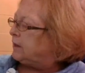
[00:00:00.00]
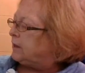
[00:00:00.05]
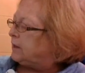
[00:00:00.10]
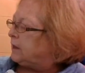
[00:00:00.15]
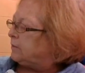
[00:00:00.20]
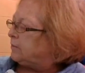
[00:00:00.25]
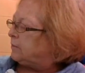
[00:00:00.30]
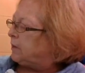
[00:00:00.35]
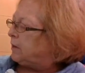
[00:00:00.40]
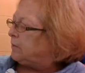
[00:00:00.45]

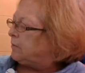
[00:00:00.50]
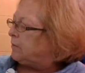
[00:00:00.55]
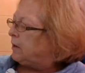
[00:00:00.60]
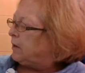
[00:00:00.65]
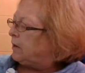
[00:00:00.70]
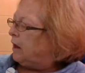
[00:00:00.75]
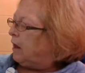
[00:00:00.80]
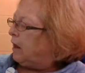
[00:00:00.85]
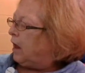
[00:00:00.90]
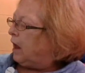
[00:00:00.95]
Niblet.
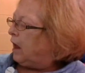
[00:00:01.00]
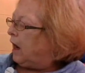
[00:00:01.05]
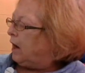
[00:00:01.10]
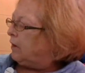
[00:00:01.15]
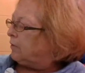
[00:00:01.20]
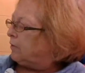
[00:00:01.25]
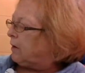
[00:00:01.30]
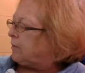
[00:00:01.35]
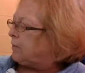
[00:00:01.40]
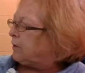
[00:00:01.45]
I
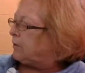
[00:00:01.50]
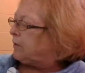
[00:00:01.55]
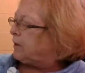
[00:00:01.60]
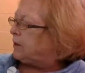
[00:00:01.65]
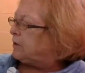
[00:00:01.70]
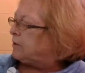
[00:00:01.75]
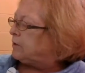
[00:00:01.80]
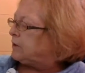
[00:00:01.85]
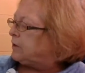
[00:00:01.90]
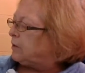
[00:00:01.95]
rub her
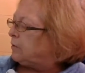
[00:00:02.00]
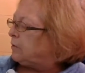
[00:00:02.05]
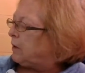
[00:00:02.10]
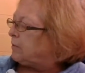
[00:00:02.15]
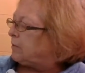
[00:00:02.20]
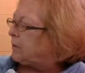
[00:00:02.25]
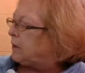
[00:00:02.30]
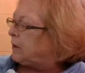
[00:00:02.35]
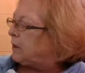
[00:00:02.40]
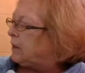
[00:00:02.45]
ears, said
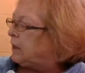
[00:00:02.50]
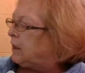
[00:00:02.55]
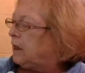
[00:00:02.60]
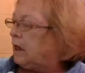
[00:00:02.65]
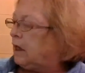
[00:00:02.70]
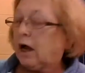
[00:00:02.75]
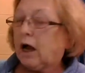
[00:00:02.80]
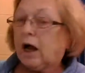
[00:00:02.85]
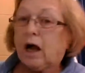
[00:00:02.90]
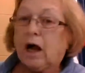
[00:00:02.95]
Wemberly.
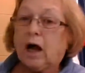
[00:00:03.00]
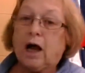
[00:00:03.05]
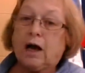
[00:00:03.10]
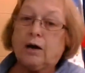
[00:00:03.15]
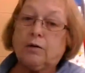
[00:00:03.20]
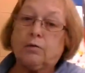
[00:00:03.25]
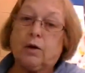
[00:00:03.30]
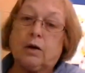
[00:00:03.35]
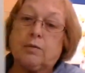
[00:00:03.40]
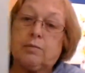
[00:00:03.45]
I
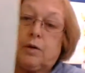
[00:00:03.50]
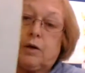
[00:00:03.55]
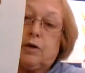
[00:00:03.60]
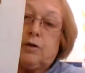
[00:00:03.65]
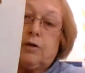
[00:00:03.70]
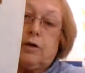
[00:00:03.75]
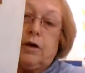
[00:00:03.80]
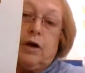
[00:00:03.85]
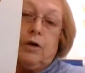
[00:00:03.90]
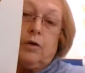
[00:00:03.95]
rub her
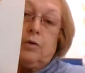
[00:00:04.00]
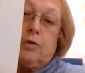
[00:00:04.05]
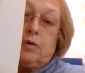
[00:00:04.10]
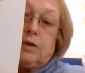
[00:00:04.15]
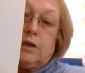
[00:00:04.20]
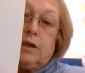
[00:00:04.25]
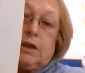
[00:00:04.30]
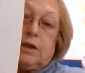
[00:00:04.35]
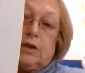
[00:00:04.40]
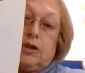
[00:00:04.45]
nose,
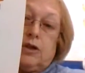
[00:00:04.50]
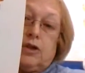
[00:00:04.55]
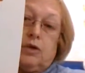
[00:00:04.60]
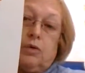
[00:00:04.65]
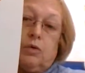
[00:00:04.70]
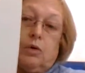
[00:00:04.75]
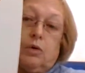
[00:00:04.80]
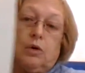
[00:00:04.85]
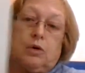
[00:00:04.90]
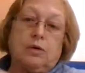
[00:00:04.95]
said
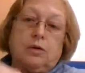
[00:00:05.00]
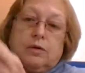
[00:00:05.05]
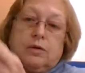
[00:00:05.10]
Jewel.